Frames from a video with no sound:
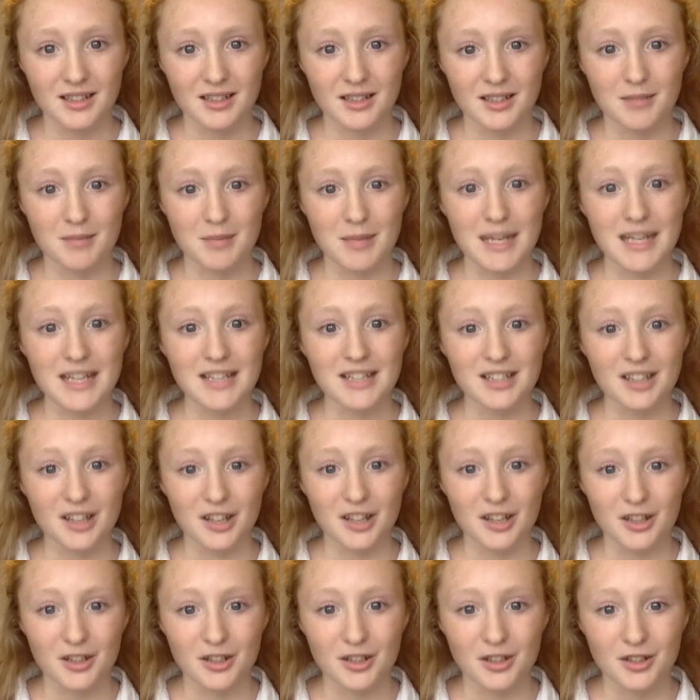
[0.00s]

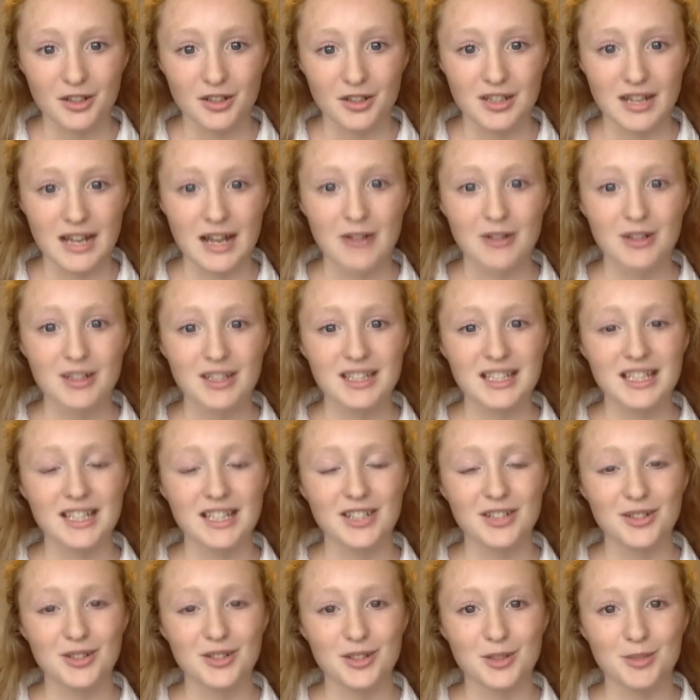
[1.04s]
Peter could now
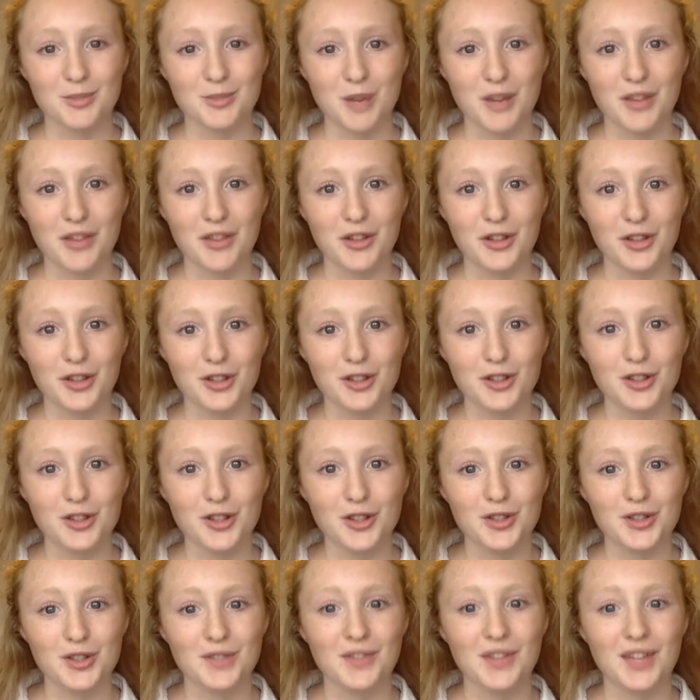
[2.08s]
continue to spread the good
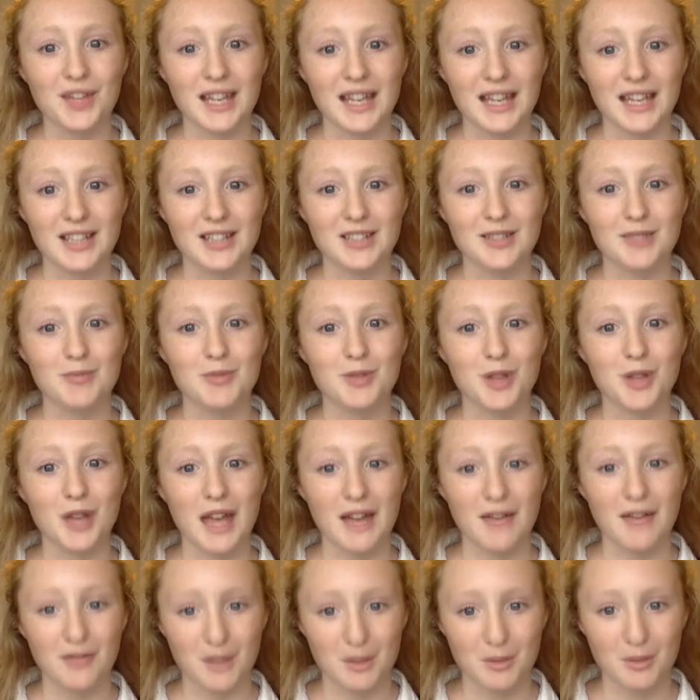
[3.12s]
news of the kingdom to
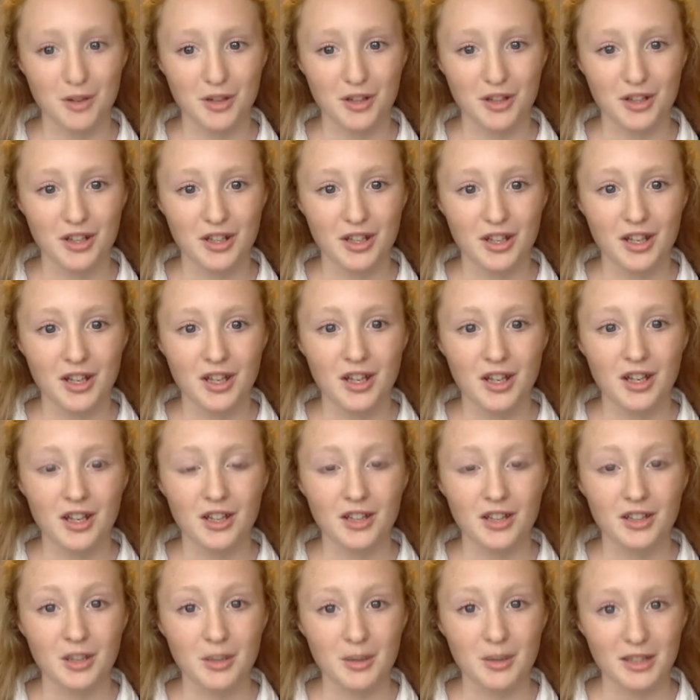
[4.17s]
everyone,
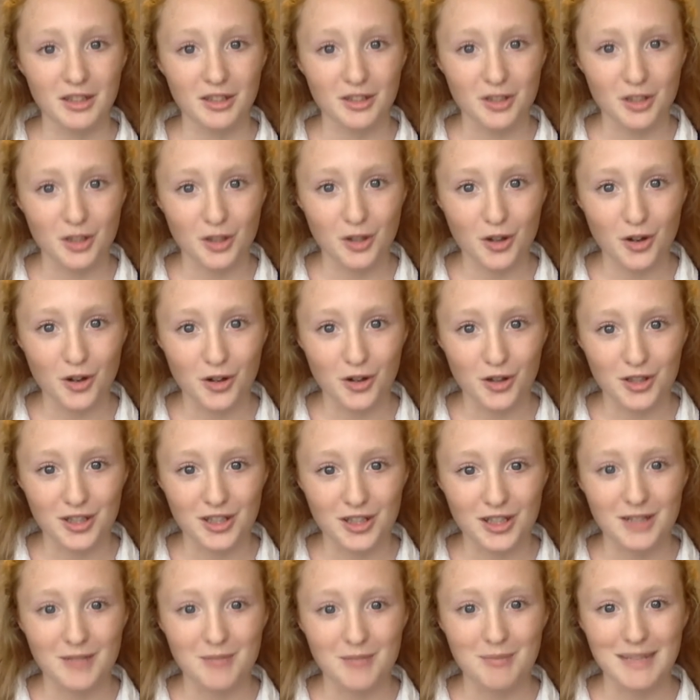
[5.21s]
knowing that to God,
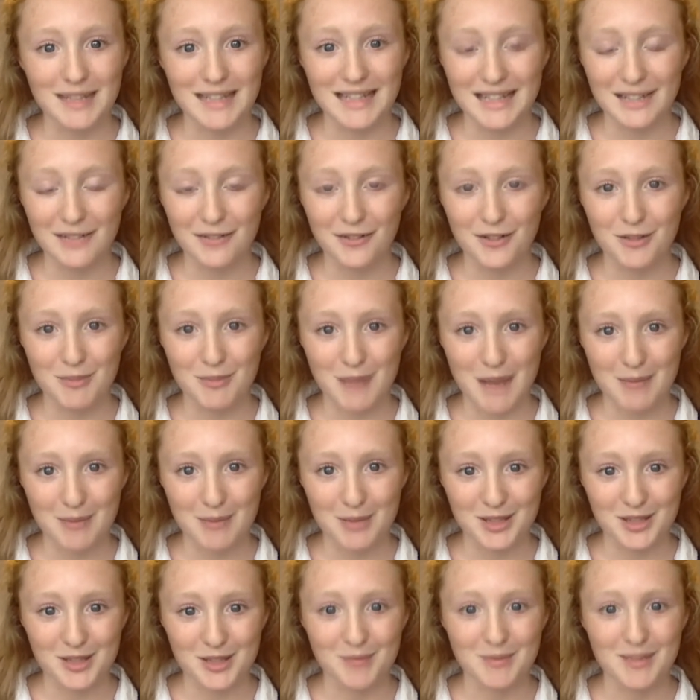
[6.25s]
belief and
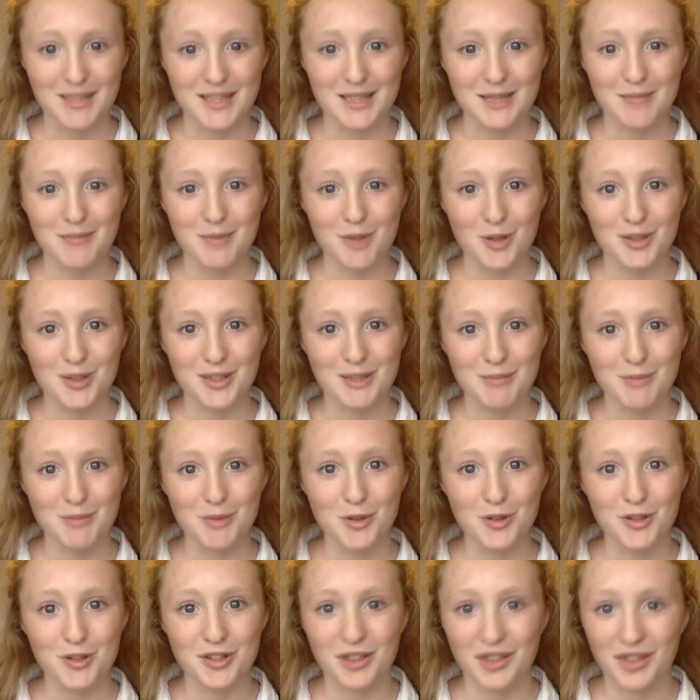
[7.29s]
baptism is the most
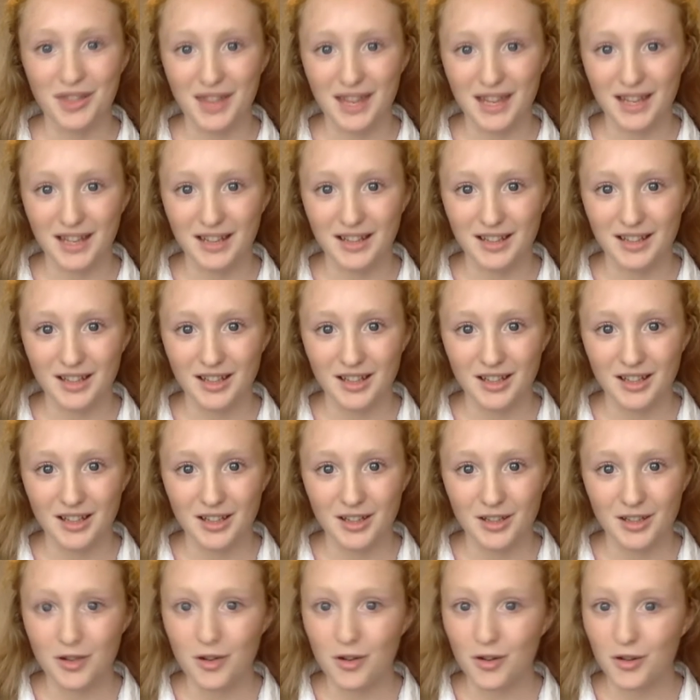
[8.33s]
important thing,
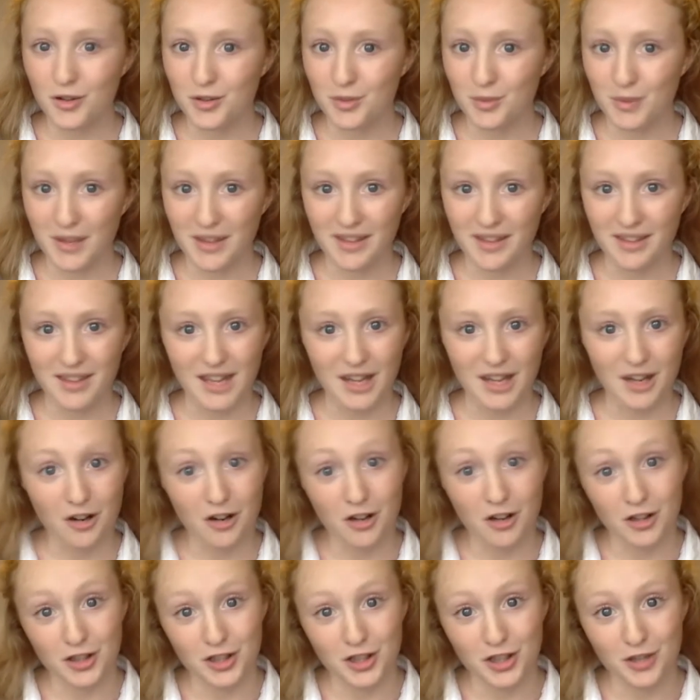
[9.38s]
not whether they are a
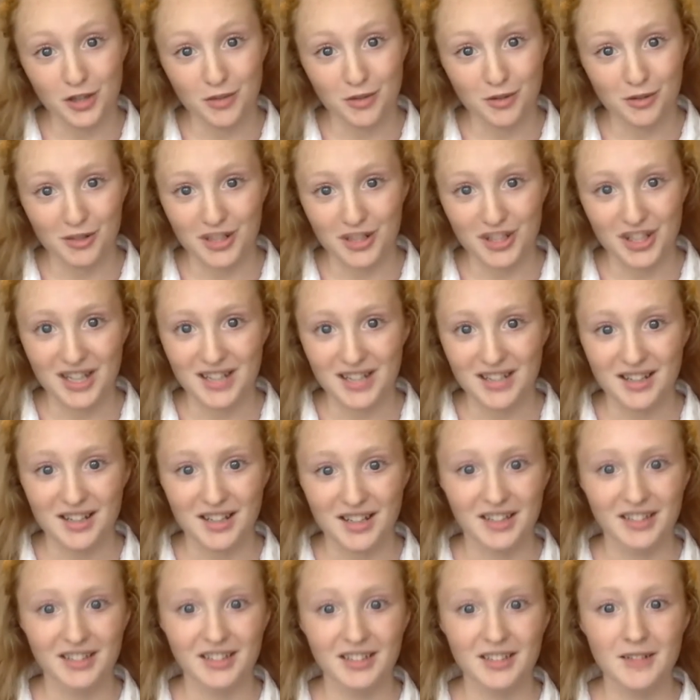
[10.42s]
Jew or a Gentile.